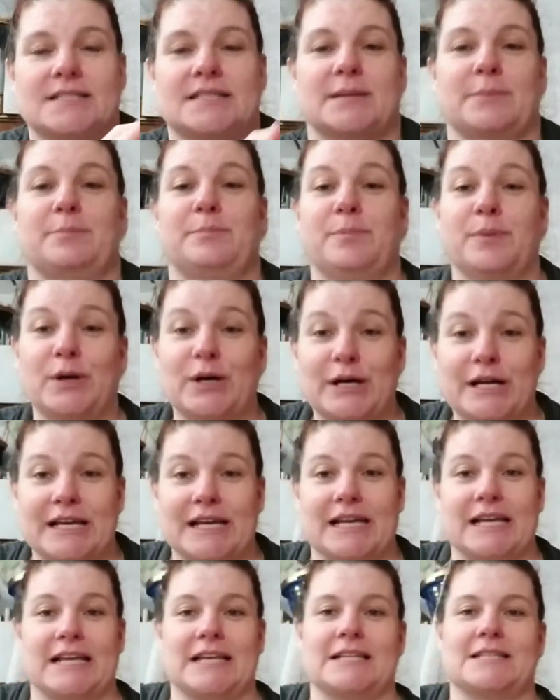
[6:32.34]
the book
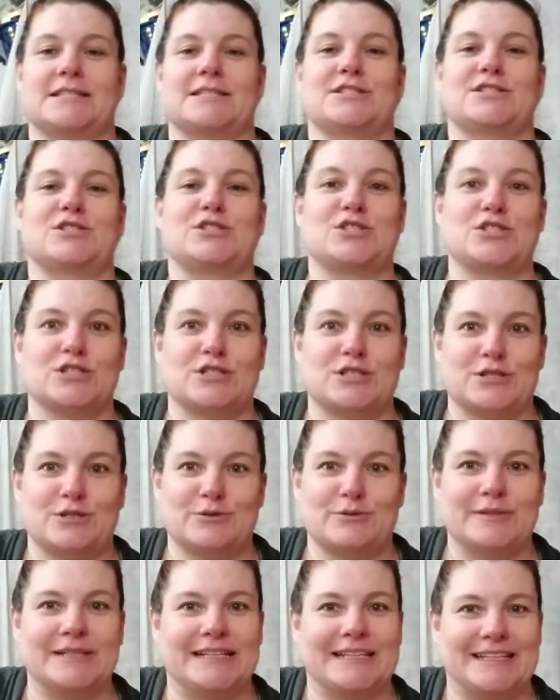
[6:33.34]
is
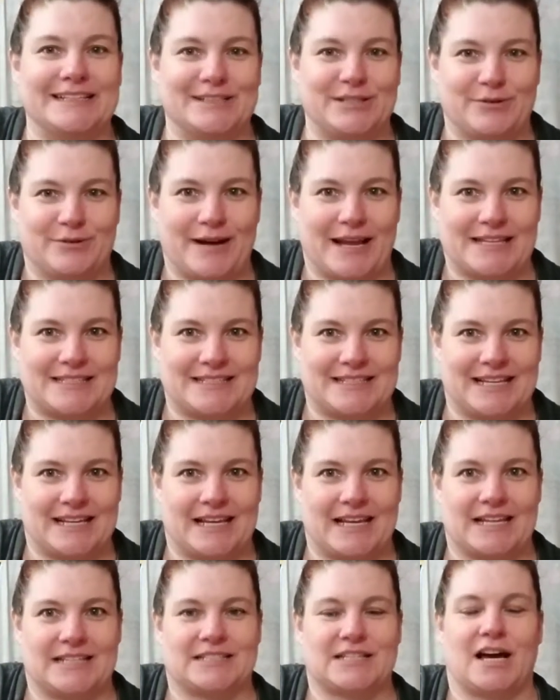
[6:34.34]
so
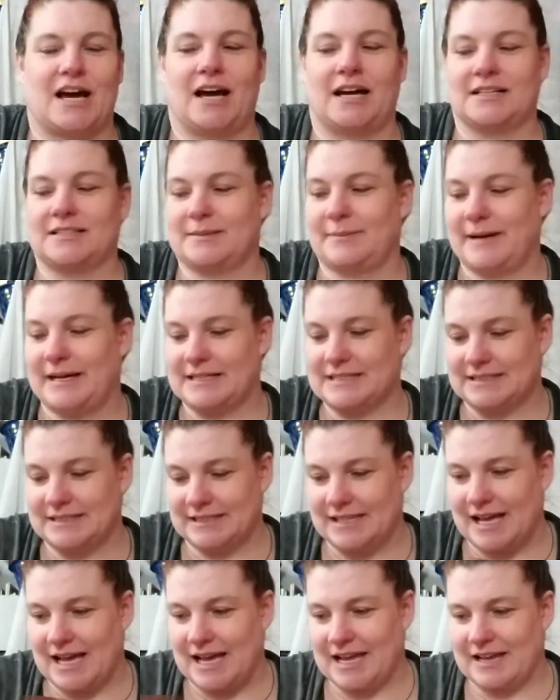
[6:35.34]
interesting. It talks about his
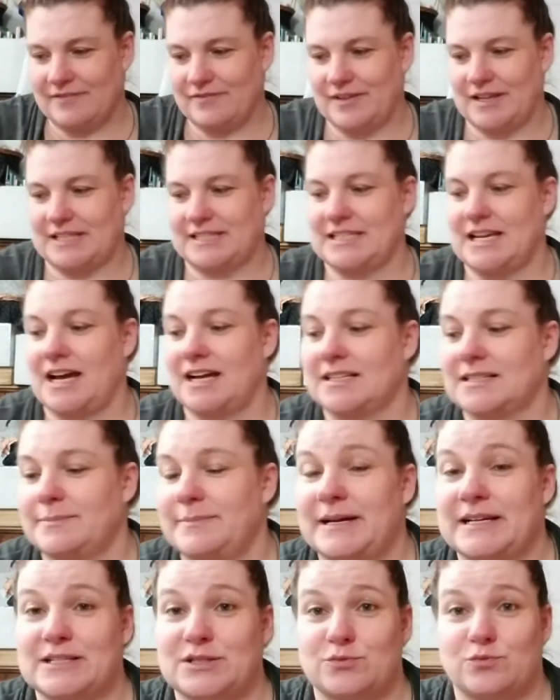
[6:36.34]
life. It talks
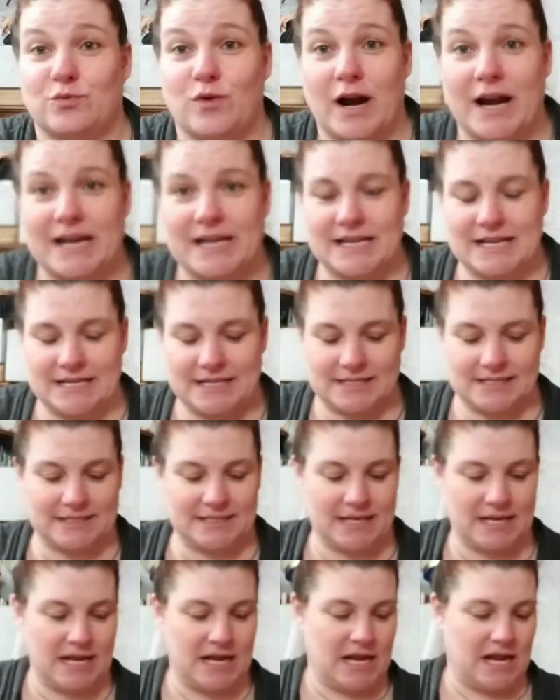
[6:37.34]
about his
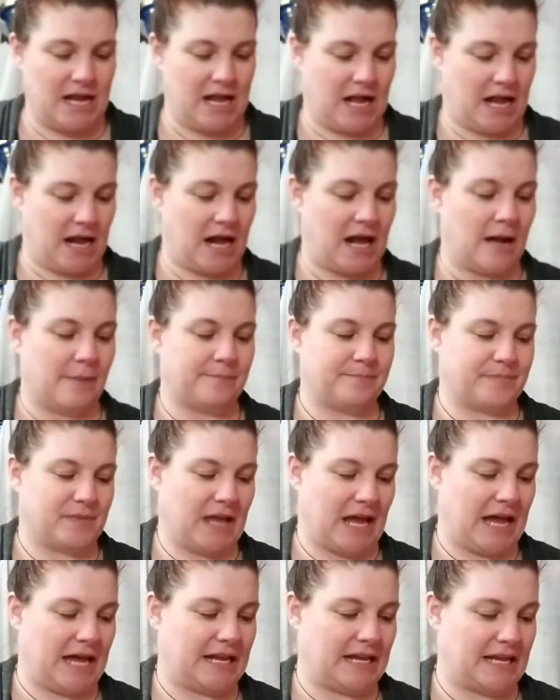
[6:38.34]
writings.
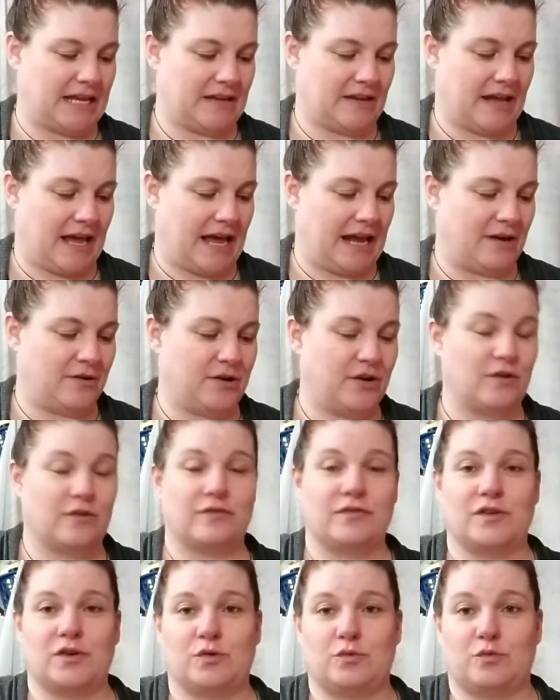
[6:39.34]
I don't know
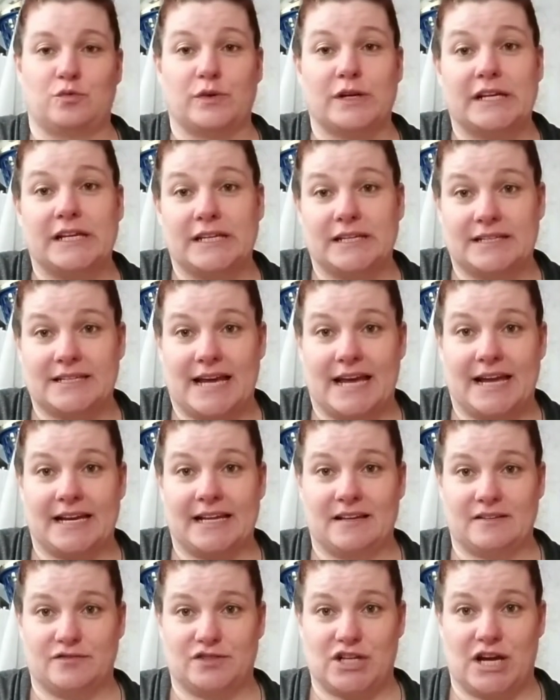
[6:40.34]
if you read
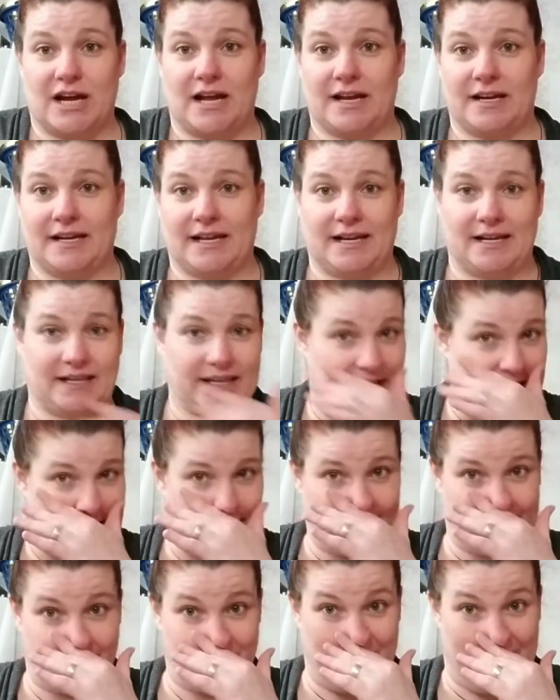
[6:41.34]
any of John and
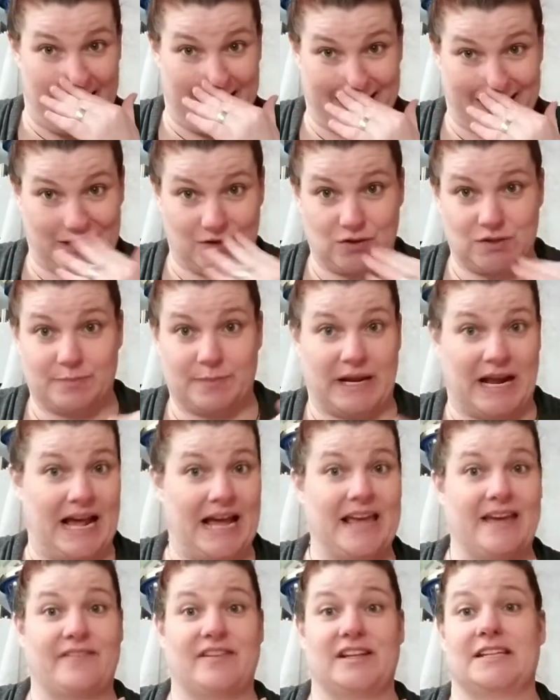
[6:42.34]
Caitlin Matthews, but
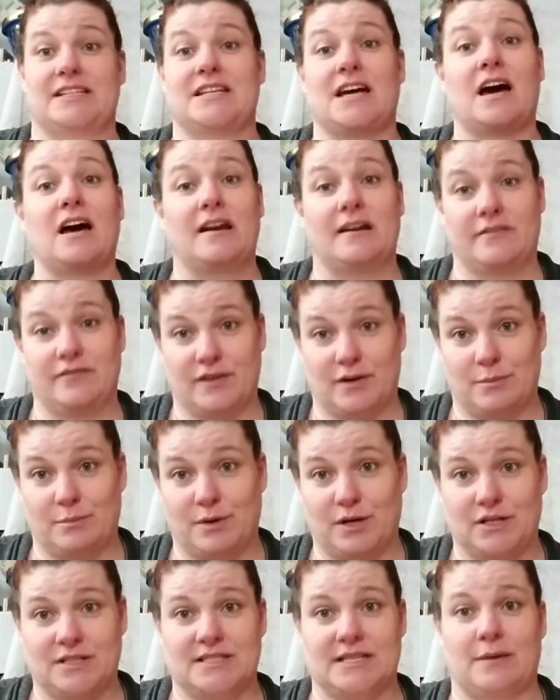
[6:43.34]
I have a ton of their
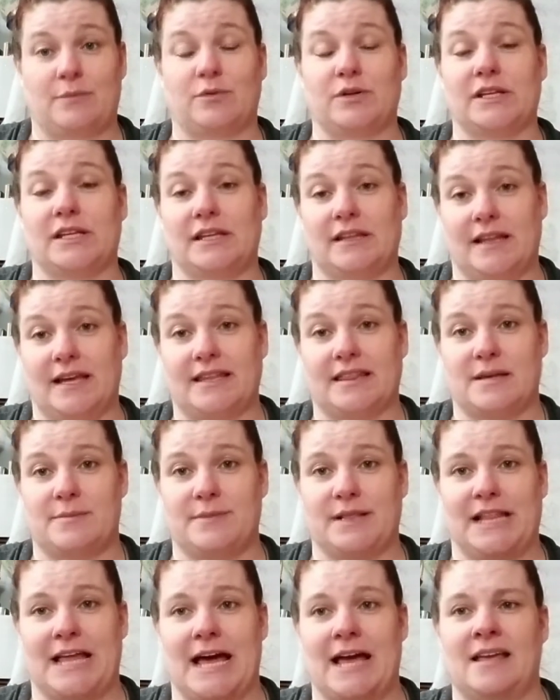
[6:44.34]
books. I really like
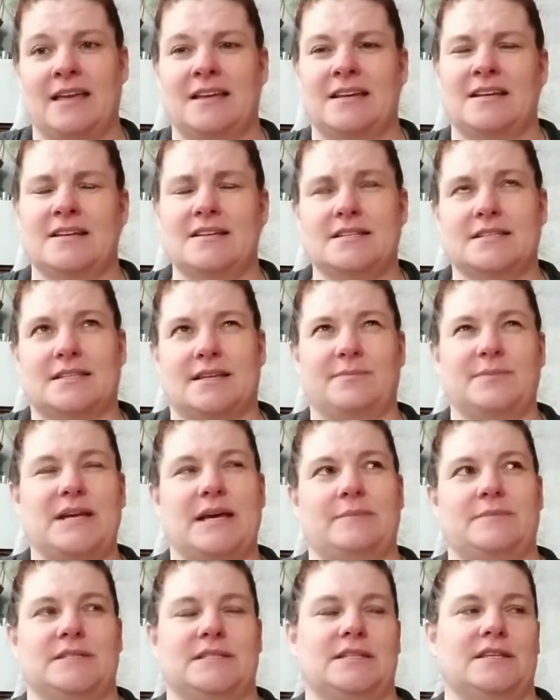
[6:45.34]
them a lot.
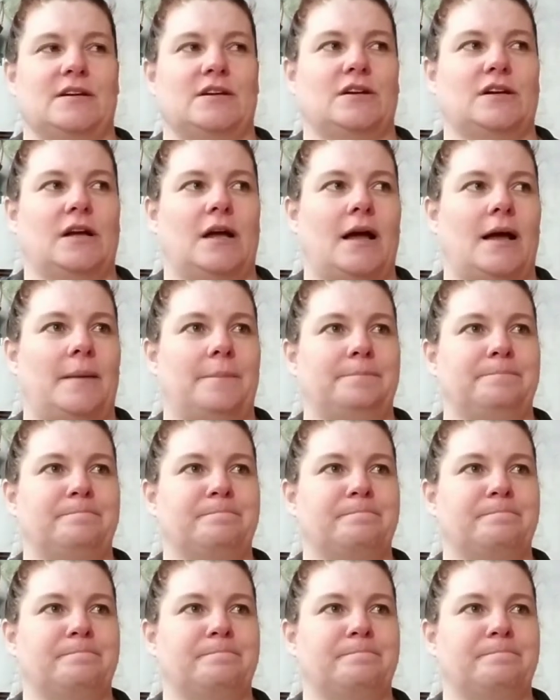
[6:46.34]
Sometimes they're a